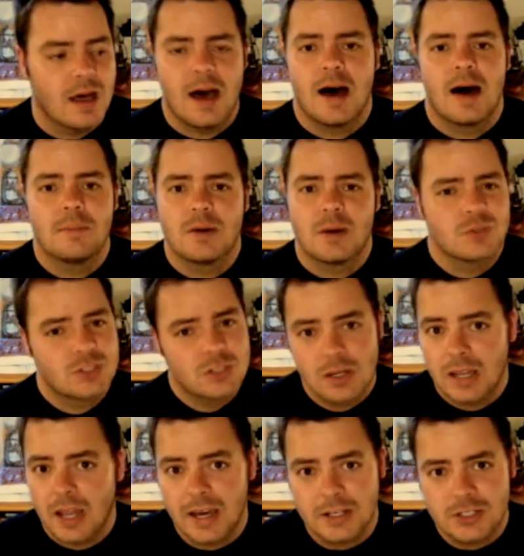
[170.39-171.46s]
It was
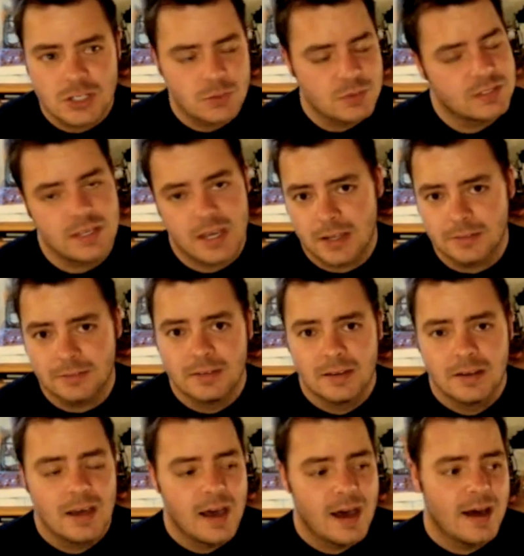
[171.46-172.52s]
too late. She was dead.
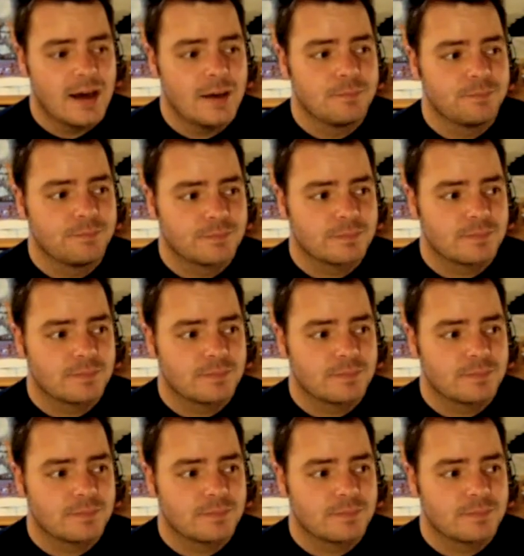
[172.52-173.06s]
There